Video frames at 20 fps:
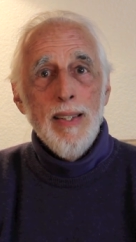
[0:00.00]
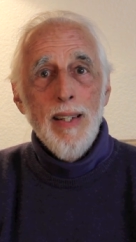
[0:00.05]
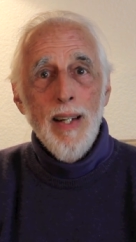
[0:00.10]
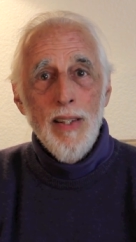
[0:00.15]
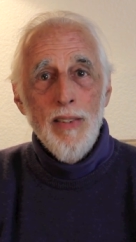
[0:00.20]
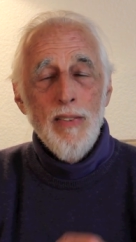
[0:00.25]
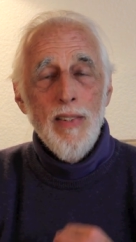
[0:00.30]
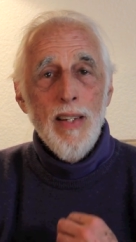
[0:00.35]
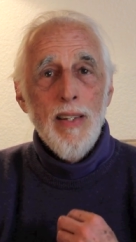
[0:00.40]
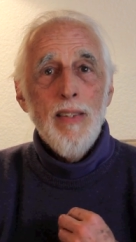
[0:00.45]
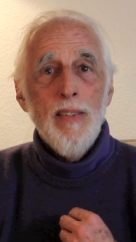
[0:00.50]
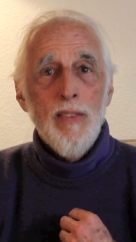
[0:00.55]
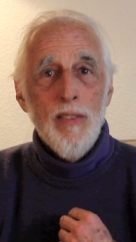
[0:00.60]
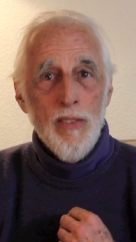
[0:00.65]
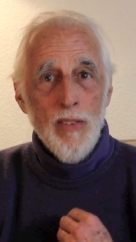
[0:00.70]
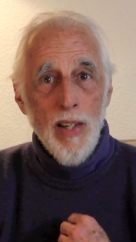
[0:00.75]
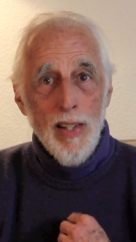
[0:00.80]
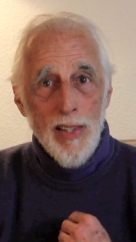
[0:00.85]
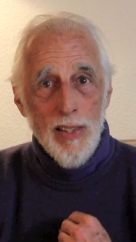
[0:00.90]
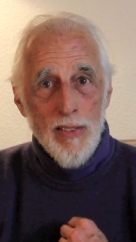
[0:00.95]
I said it
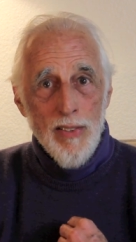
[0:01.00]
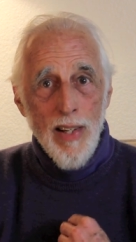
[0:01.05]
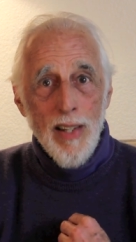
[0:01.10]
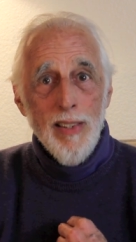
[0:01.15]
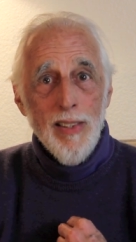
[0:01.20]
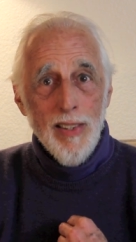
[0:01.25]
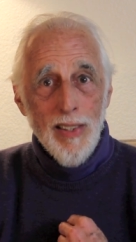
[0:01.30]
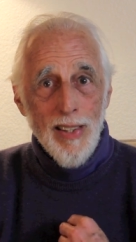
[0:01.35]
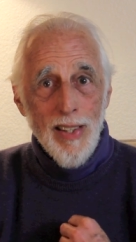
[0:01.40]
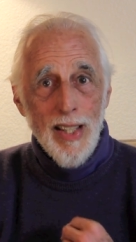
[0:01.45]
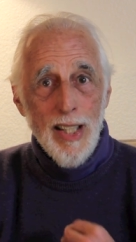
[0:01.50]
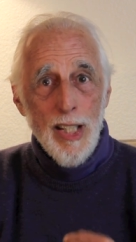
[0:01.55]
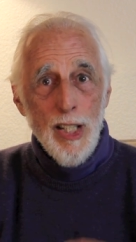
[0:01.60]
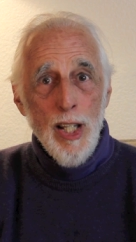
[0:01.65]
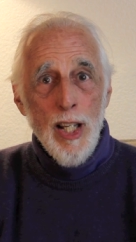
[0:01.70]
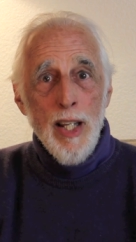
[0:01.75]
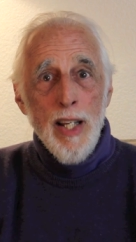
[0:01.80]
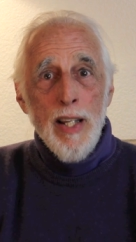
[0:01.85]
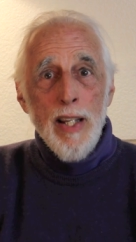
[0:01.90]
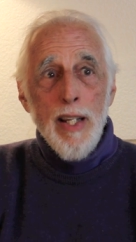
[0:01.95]
silently.